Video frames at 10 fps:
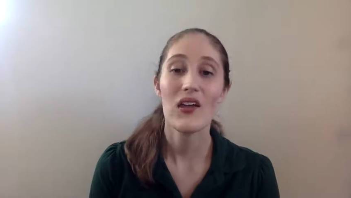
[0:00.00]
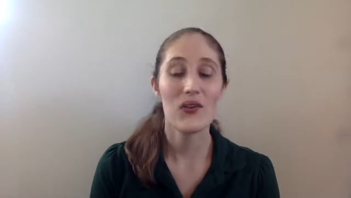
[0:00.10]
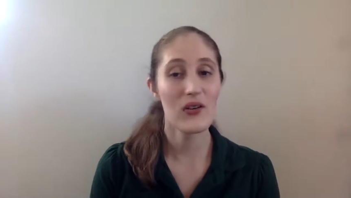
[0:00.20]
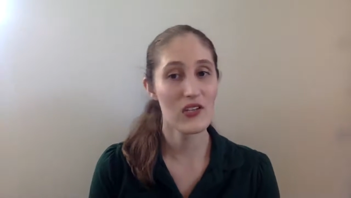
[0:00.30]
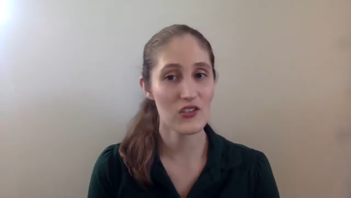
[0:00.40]

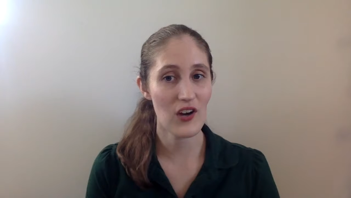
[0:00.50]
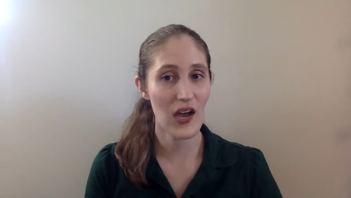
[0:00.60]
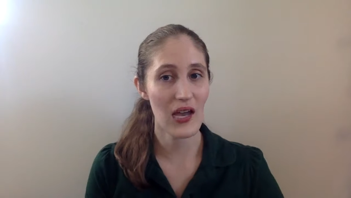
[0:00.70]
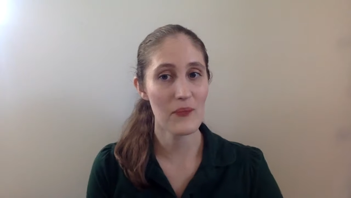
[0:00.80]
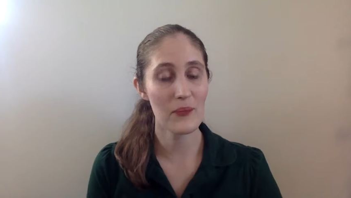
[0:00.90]
you can
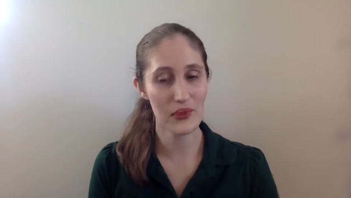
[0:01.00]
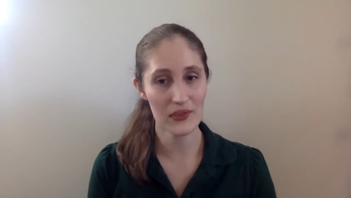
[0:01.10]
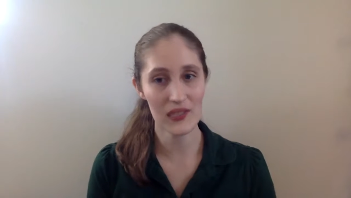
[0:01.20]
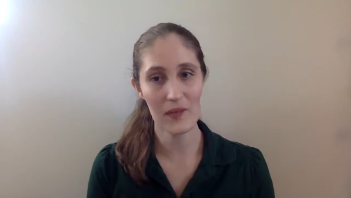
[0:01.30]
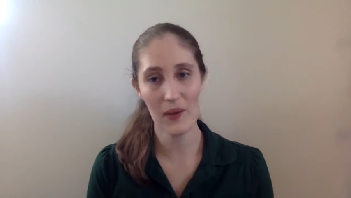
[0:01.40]
try
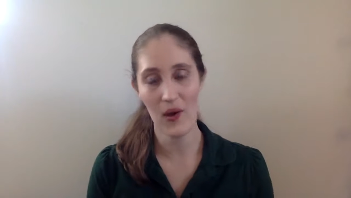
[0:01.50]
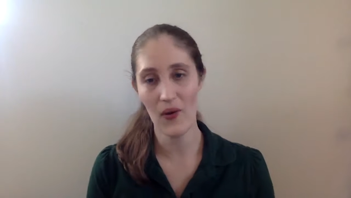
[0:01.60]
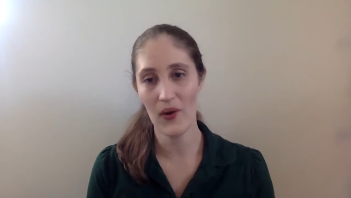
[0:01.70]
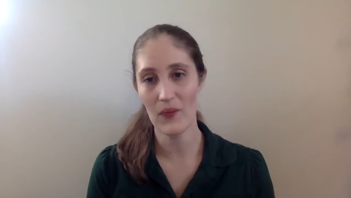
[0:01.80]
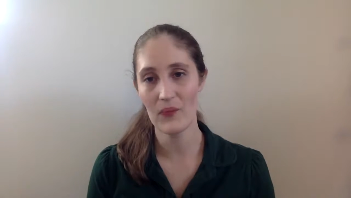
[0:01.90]
building a
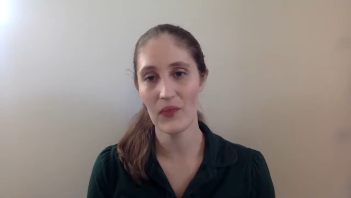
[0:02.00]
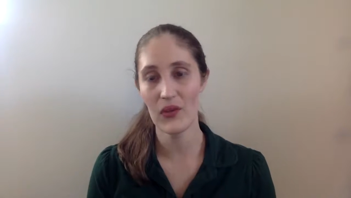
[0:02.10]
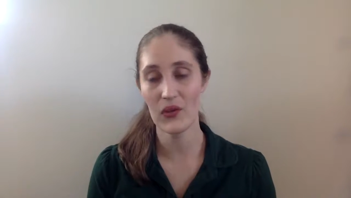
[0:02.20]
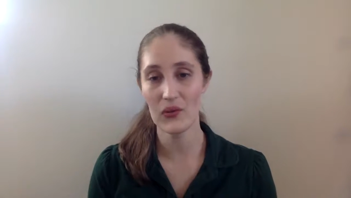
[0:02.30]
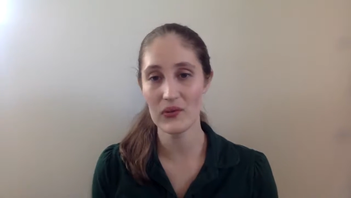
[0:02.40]
poem
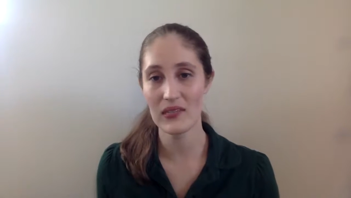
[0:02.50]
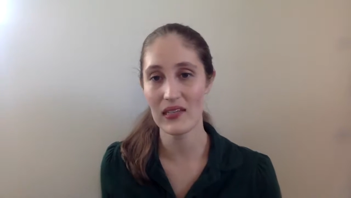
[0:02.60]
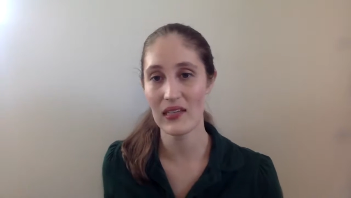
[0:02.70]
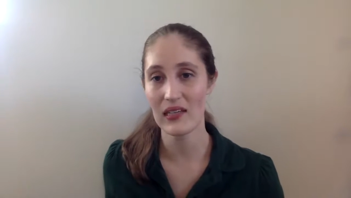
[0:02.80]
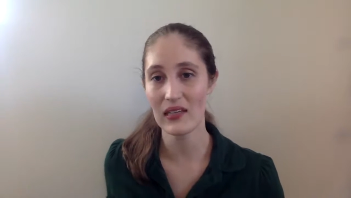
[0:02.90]

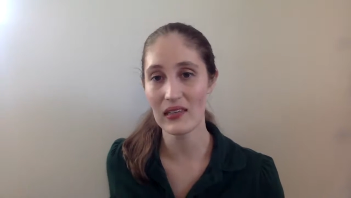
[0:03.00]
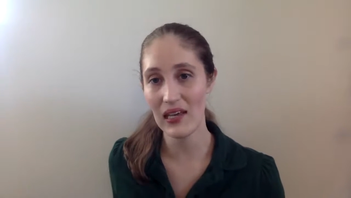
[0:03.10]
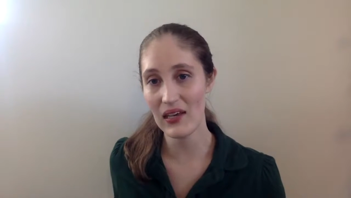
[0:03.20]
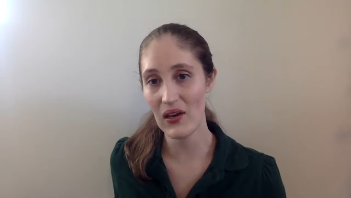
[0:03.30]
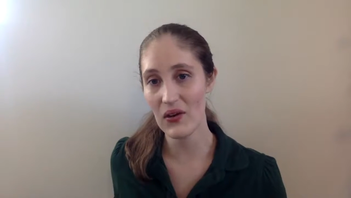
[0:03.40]
using
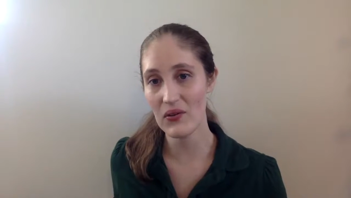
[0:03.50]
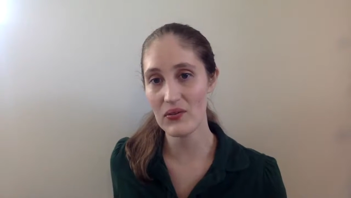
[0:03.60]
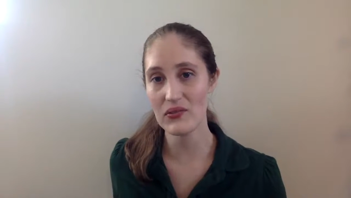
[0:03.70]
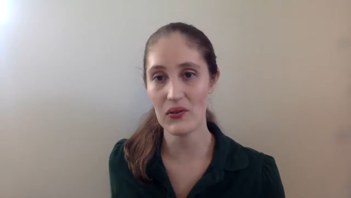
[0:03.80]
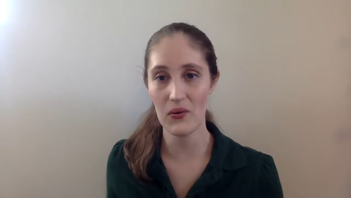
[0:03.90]

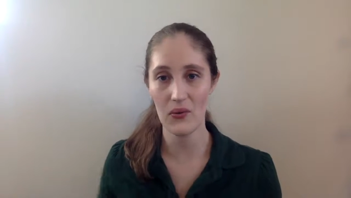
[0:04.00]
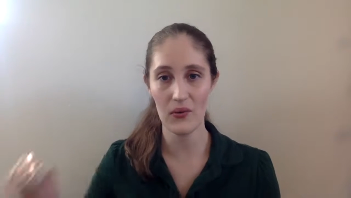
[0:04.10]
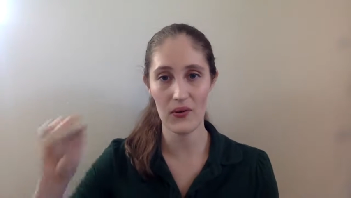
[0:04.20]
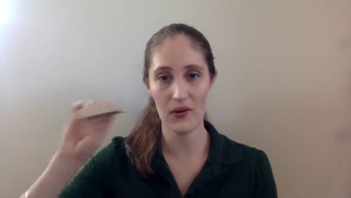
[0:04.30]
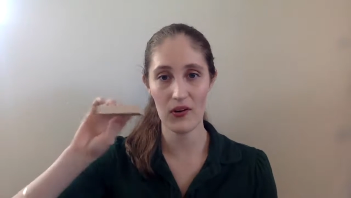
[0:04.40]
Legos
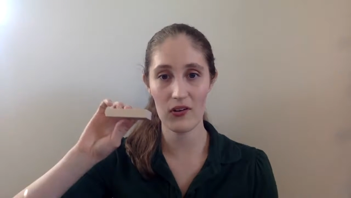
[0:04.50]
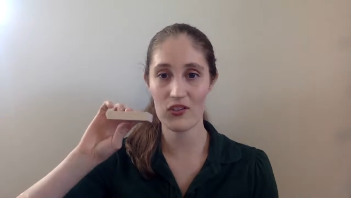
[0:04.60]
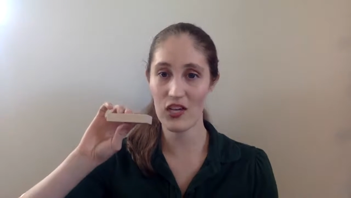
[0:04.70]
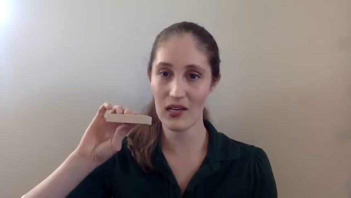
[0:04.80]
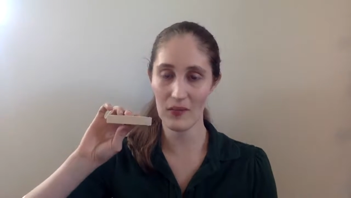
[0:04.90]
or
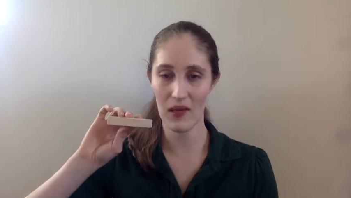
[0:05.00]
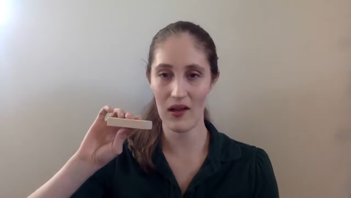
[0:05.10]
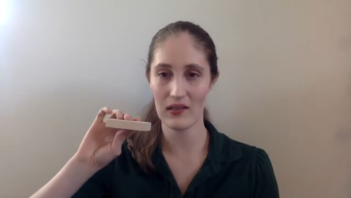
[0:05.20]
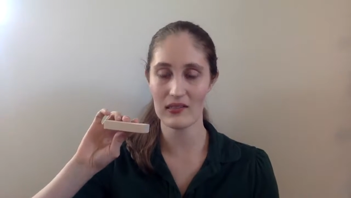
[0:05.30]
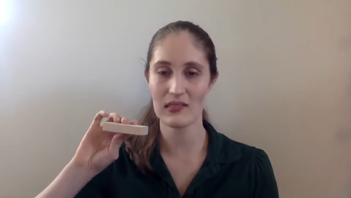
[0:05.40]
Jenga
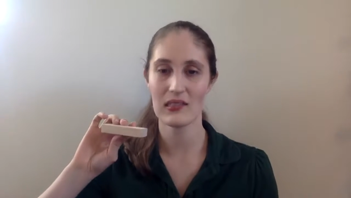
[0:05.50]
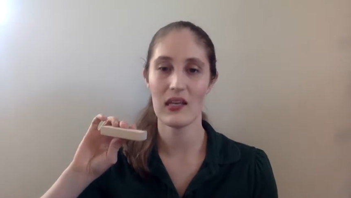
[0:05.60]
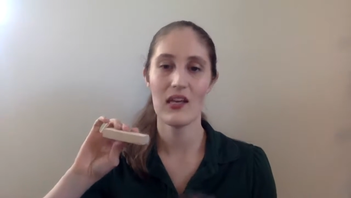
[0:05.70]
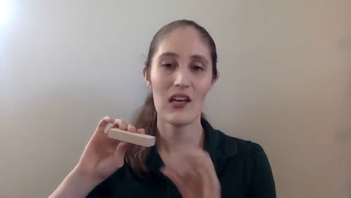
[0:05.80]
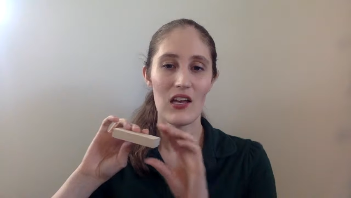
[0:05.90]
blocks.
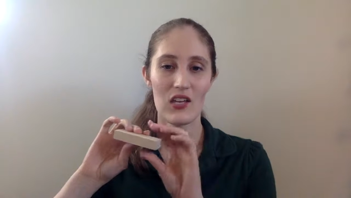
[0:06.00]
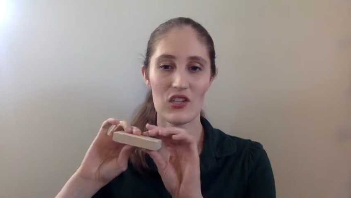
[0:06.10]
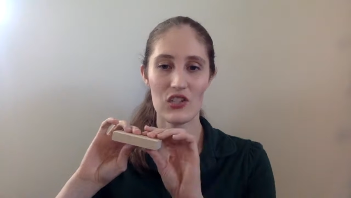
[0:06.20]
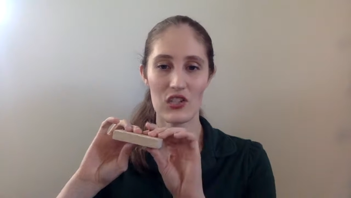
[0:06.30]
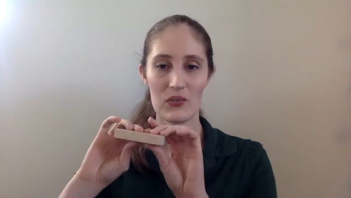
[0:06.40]

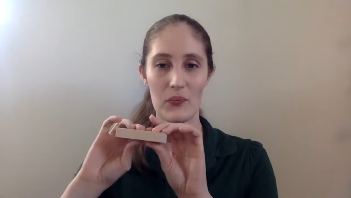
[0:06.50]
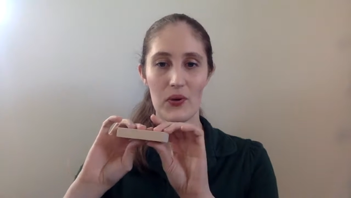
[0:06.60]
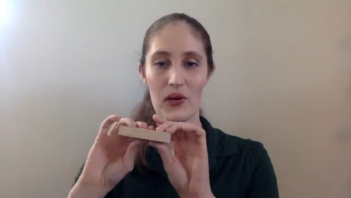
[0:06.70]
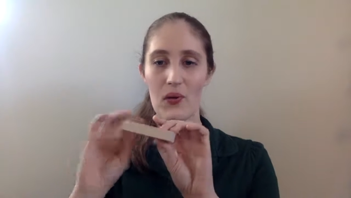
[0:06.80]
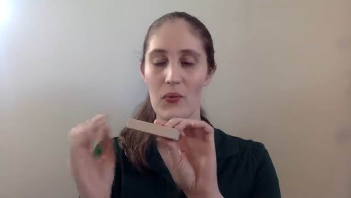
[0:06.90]
Just
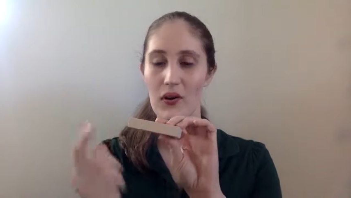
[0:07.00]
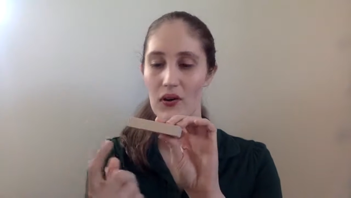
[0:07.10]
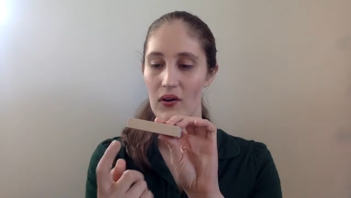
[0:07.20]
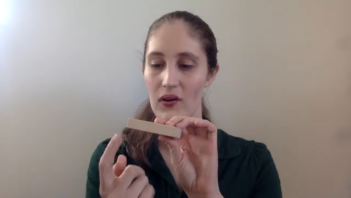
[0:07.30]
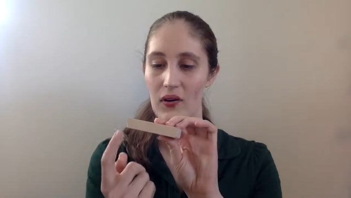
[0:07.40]
put a
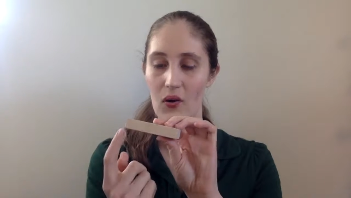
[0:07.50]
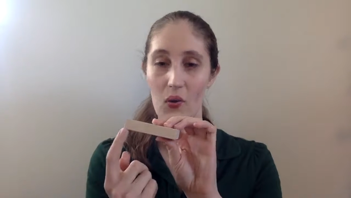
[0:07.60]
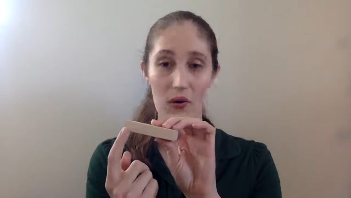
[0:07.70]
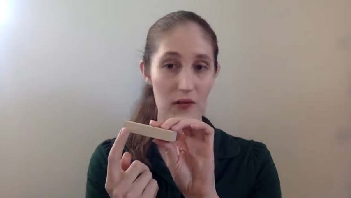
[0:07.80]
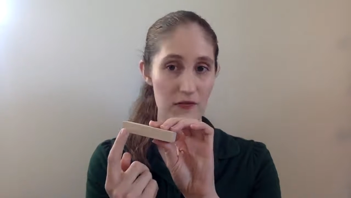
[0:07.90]
word
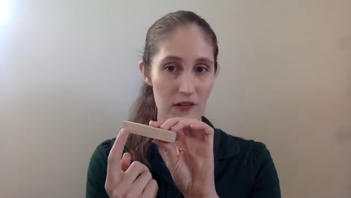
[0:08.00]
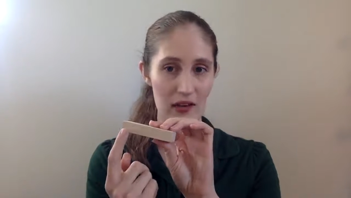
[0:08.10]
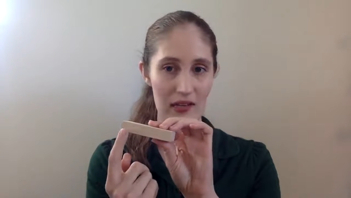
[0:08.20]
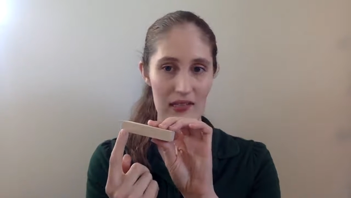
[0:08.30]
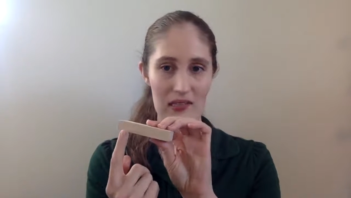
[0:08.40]
or a
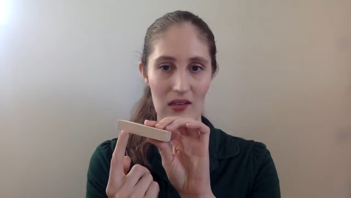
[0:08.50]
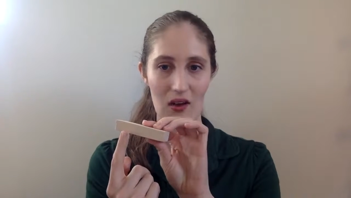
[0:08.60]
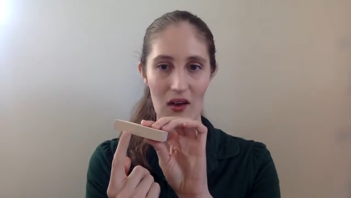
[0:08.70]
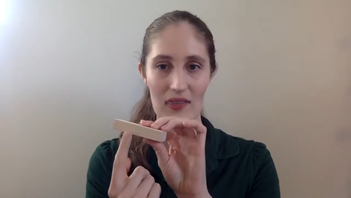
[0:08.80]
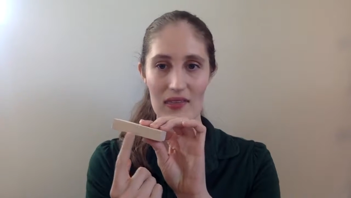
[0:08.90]
phrase
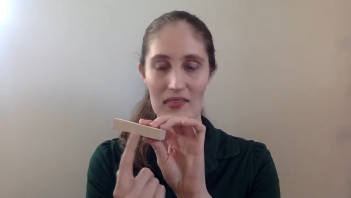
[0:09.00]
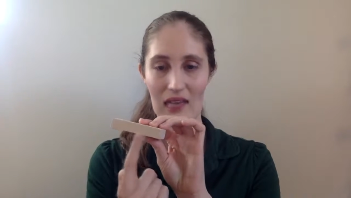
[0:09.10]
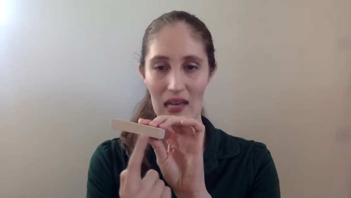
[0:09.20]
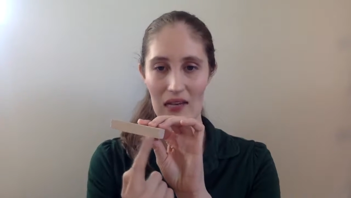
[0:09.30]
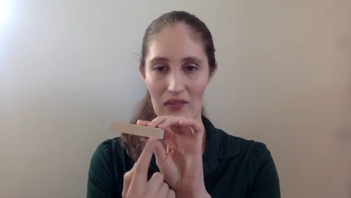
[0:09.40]
on the
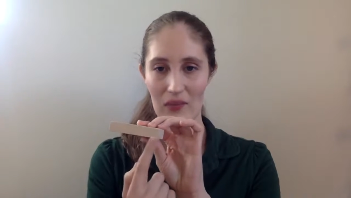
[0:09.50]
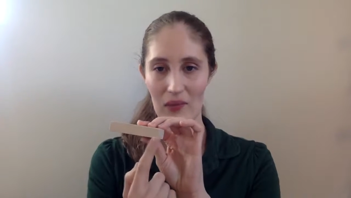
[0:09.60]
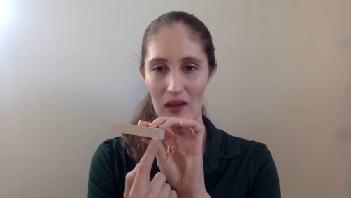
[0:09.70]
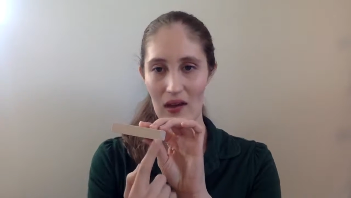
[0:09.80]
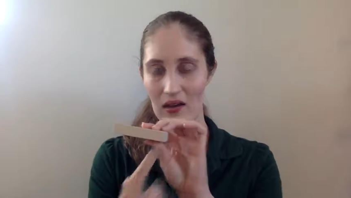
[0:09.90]
side of the
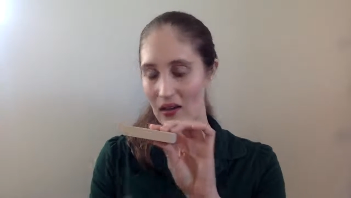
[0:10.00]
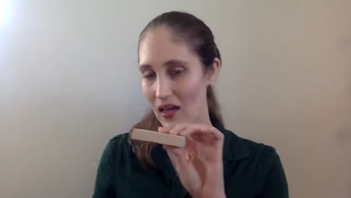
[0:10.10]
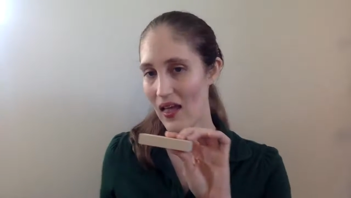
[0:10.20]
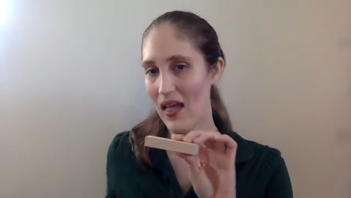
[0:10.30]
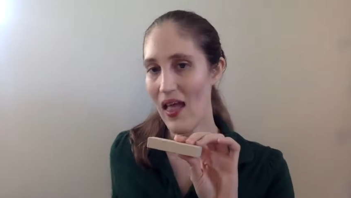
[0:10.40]
block,
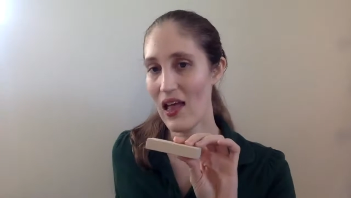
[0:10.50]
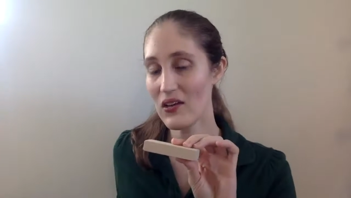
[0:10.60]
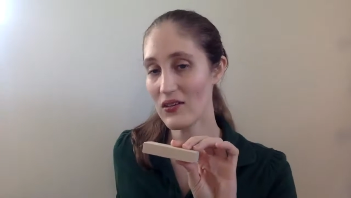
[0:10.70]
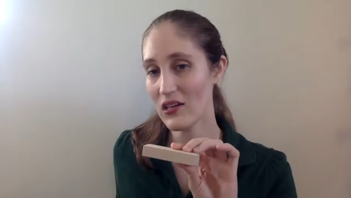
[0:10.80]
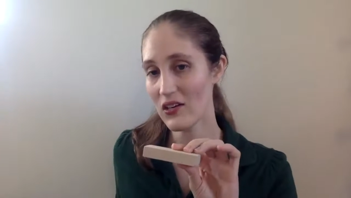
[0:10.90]
and
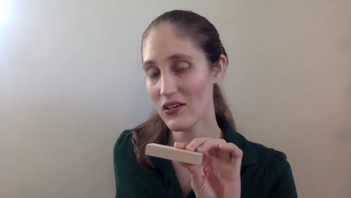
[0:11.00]
you can